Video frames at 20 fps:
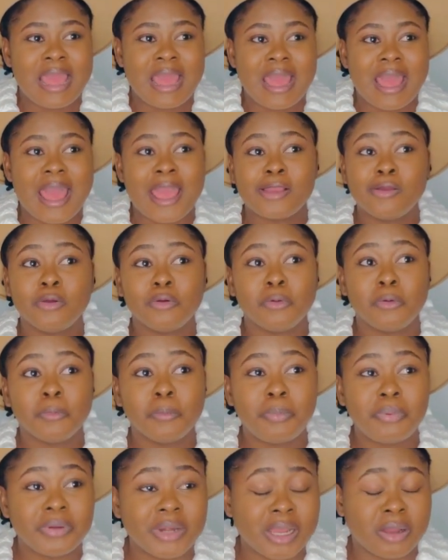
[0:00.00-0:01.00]
I
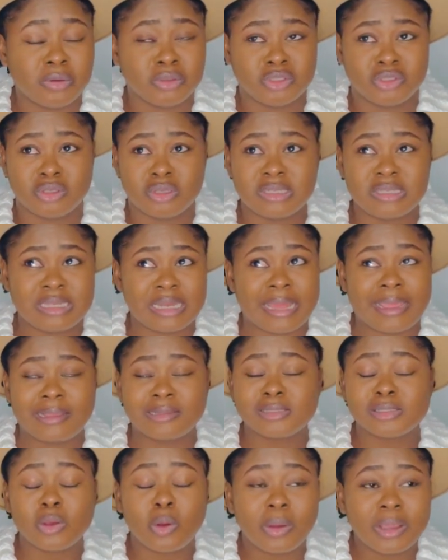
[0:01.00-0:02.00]
couldn't pray. I was just like
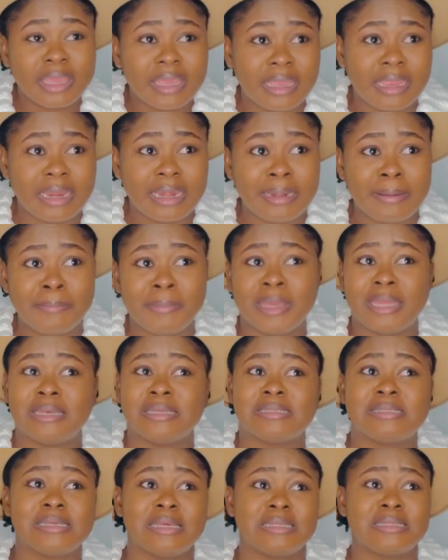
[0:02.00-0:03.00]
talking,
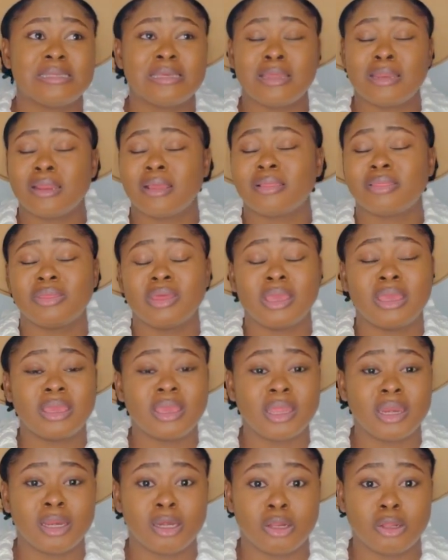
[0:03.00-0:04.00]
meditating,
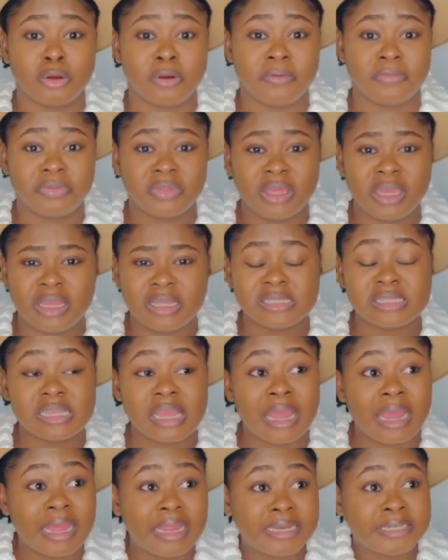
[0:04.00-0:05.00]
thinking a lot of things.
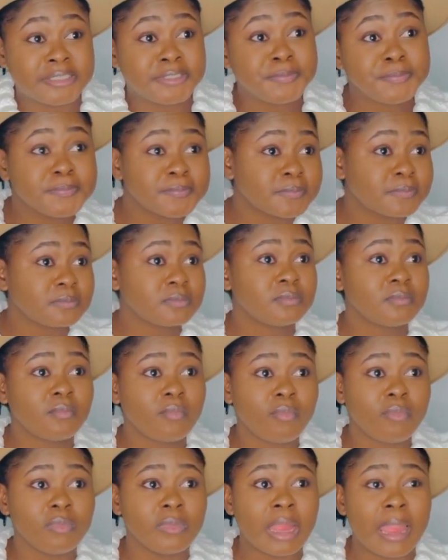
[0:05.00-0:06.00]
And
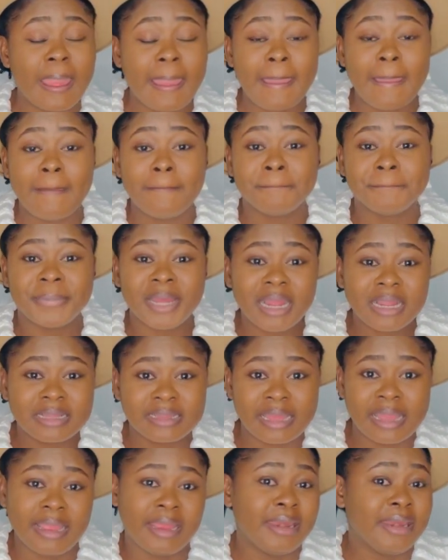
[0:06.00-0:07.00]
back
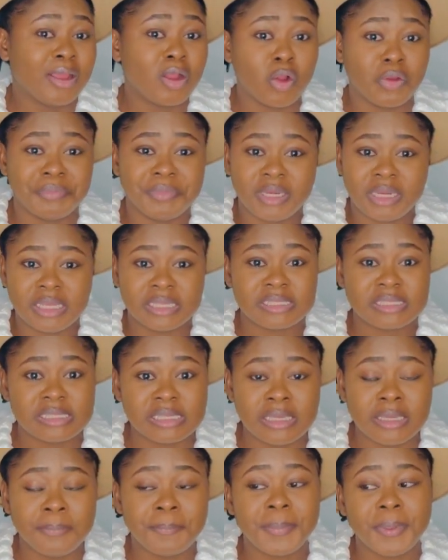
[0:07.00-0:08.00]
there in the
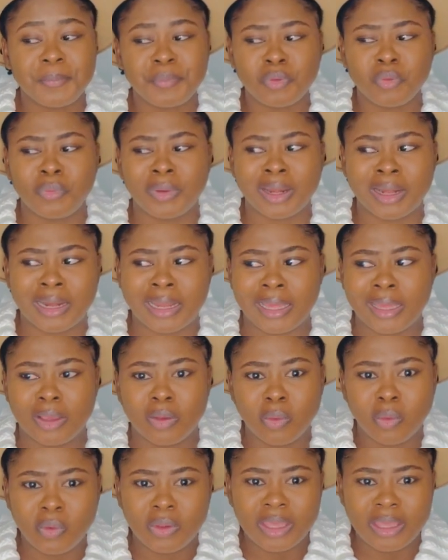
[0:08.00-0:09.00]
community, people were
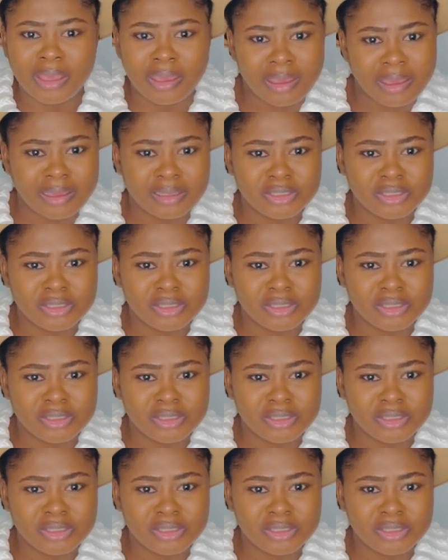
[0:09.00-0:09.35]
like, okay,